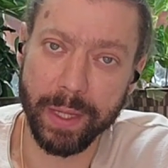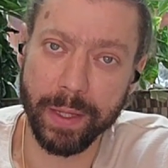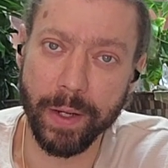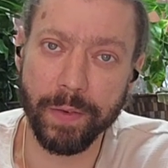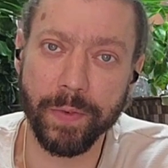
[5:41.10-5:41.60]

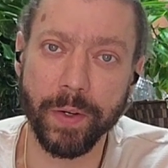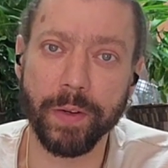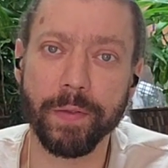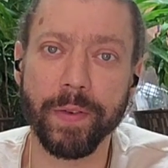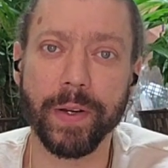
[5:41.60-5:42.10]

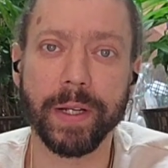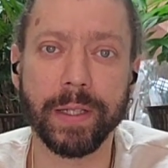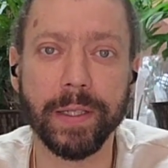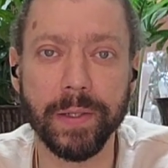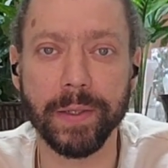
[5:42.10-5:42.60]
Therefore, very
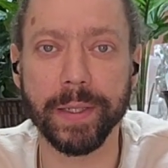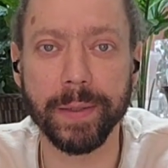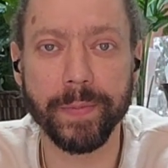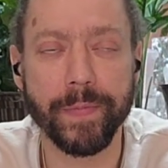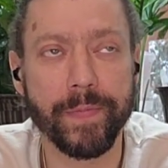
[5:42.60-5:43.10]
clearly,
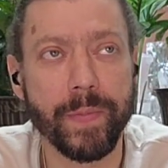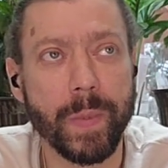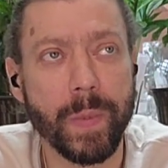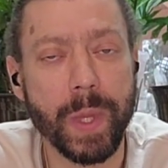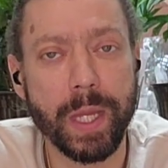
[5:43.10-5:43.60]

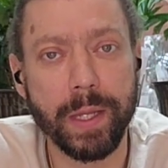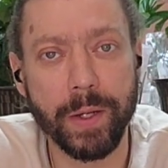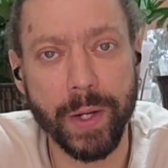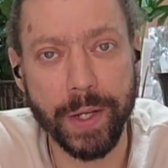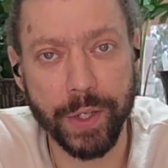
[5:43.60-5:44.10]

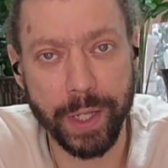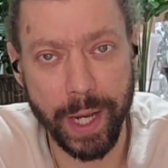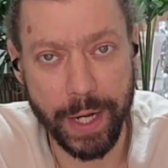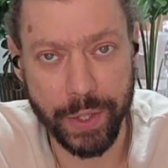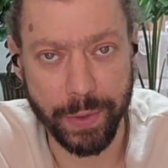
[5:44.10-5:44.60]
your
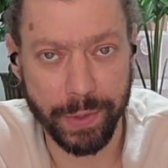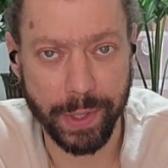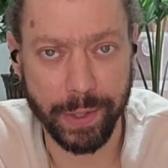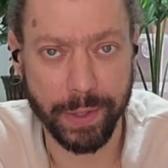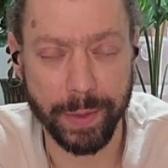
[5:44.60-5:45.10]
educational
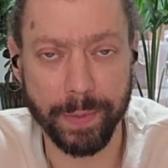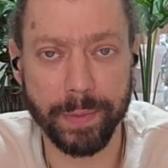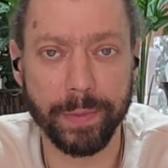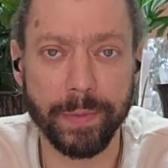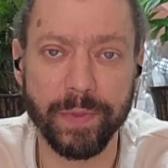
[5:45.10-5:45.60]
system,
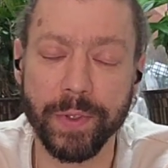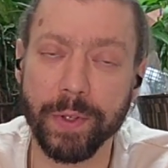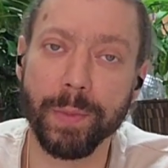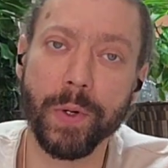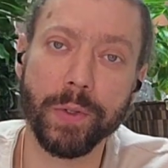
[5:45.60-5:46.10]
for
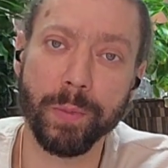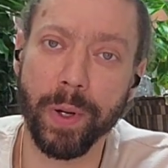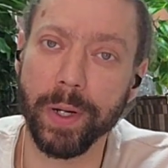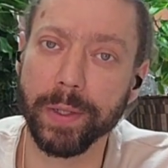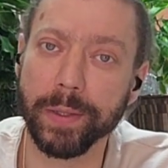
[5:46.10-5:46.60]
the most
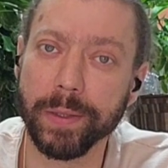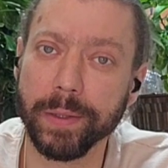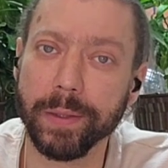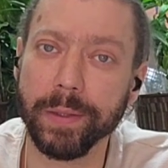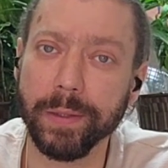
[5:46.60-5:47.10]
part,
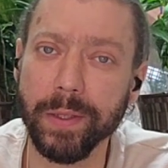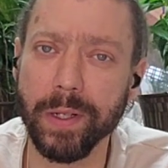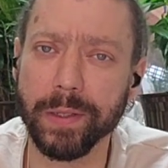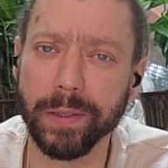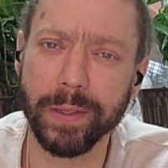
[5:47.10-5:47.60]

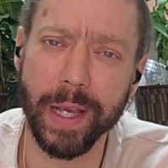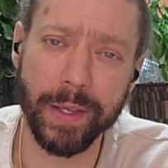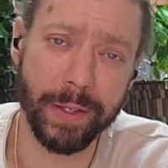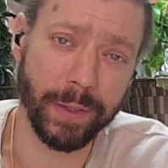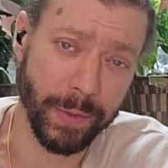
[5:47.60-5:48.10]
not
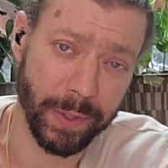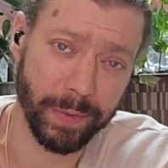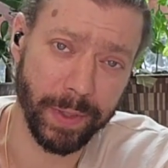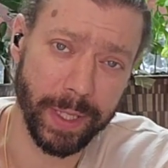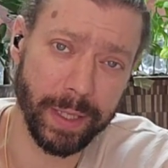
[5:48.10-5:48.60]

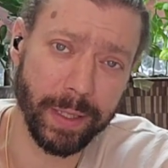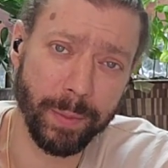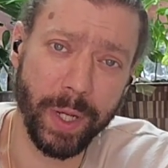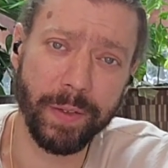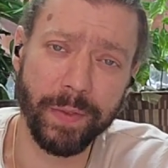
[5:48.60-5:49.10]
exclusively,
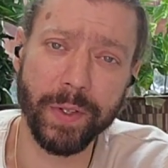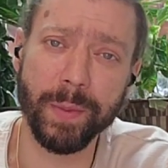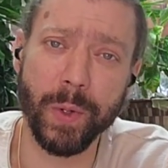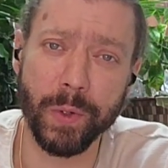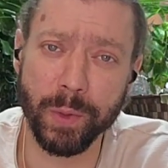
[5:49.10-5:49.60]
but for
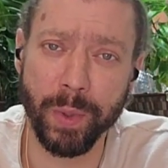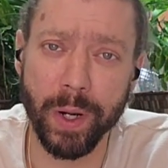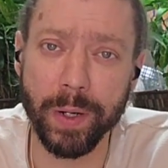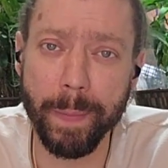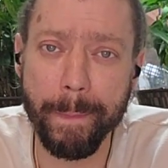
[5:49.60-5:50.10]
the most
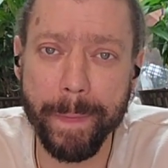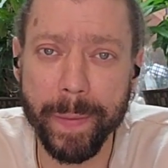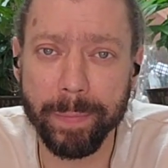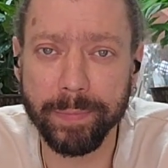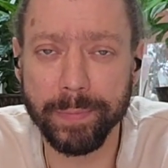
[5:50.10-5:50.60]
part,
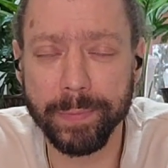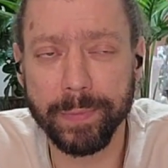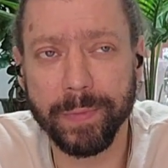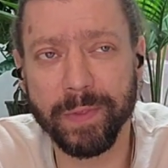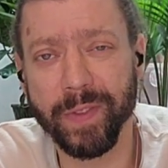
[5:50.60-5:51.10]

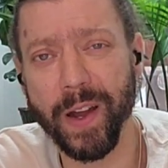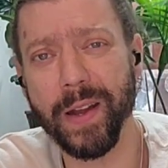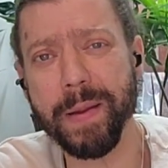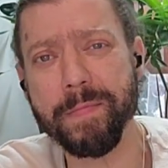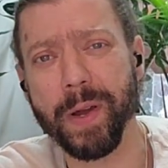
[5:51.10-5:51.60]

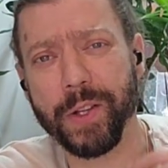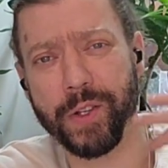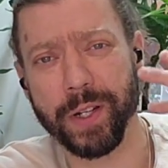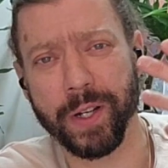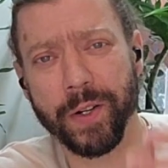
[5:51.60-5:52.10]
very
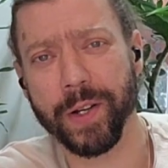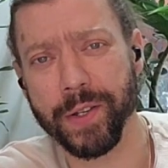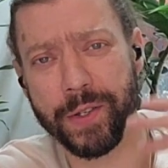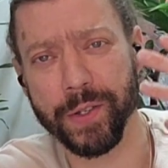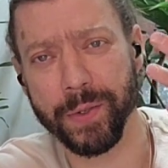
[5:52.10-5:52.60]
much
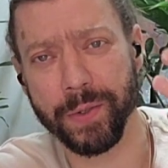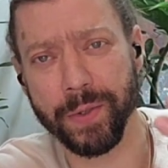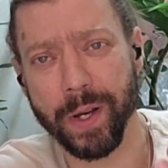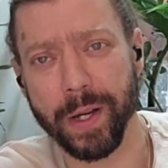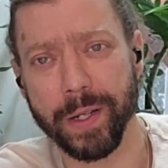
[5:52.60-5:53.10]
encourages
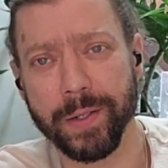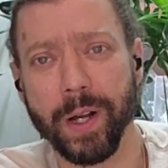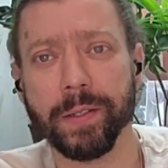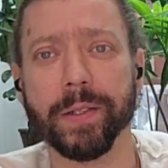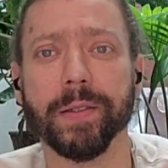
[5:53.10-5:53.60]
you
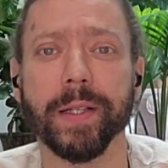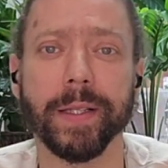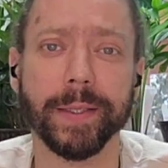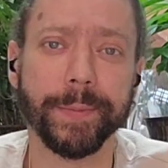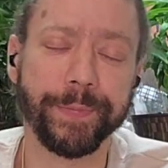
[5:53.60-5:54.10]
not to think.